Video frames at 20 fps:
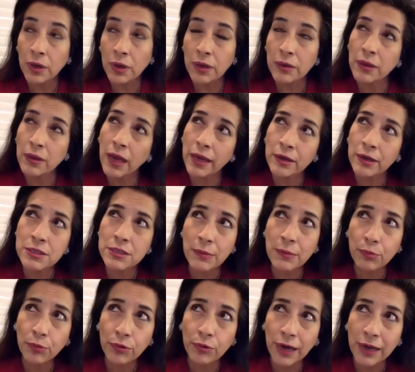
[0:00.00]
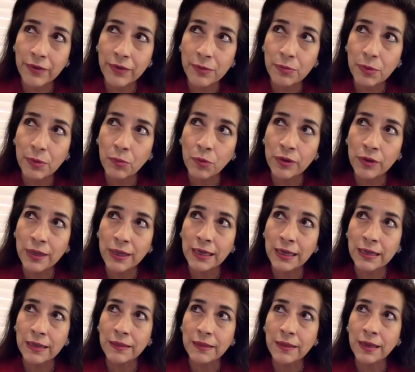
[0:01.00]
I could say private, but more than
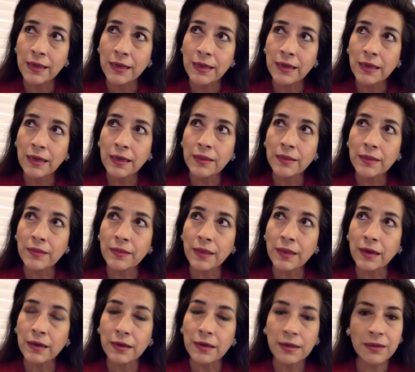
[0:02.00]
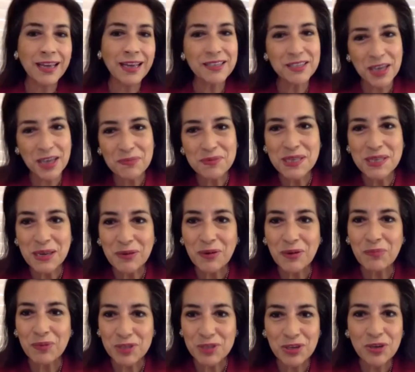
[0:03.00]
anything, not top secret,
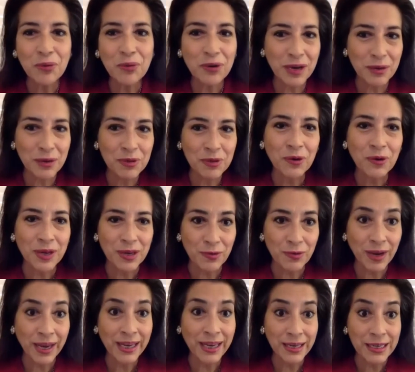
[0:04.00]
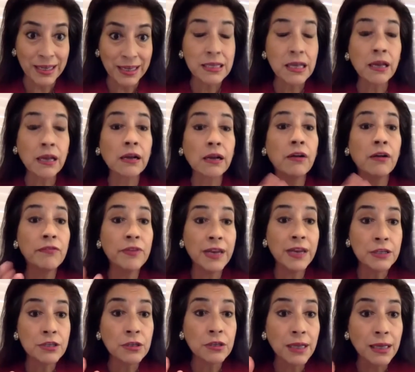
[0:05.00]
but you know where I'm going, right? It's
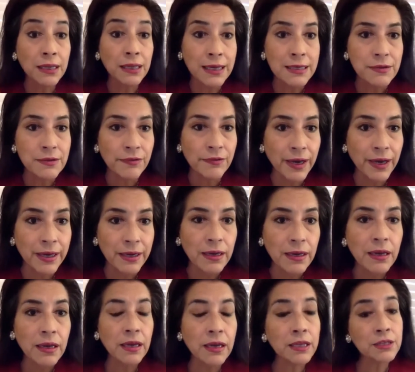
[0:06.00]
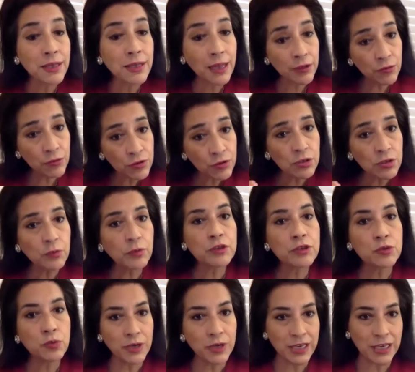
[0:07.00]
confidential and classified. Those are the
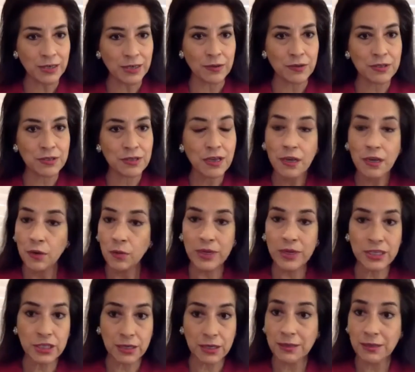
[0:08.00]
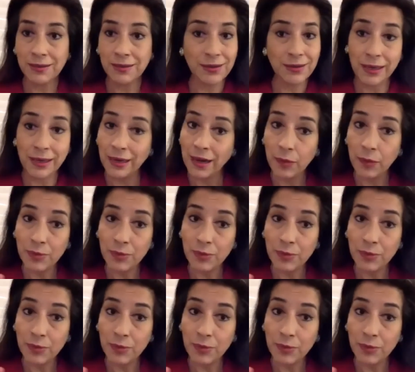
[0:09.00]
words we use, which cannot be